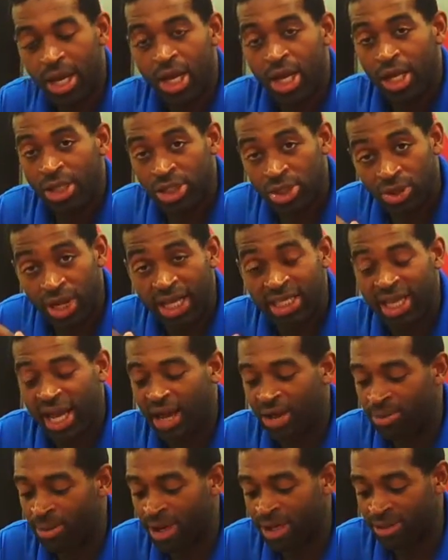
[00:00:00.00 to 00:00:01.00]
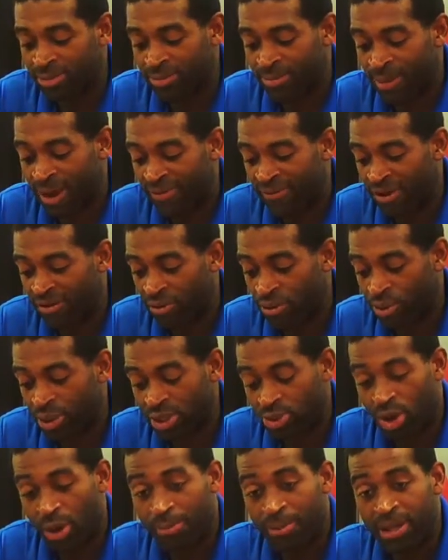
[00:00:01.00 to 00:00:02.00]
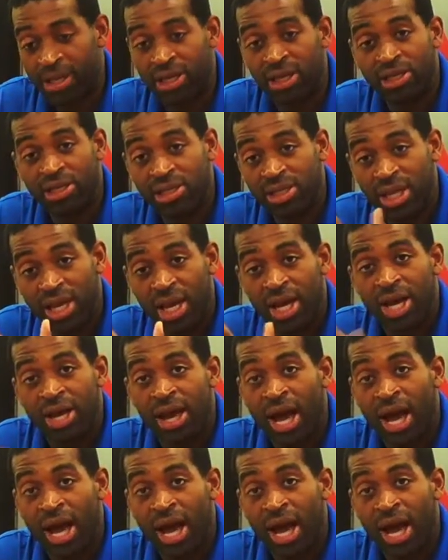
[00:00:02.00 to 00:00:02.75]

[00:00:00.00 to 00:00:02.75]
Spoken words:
So that's how my favorite wrist wrap is.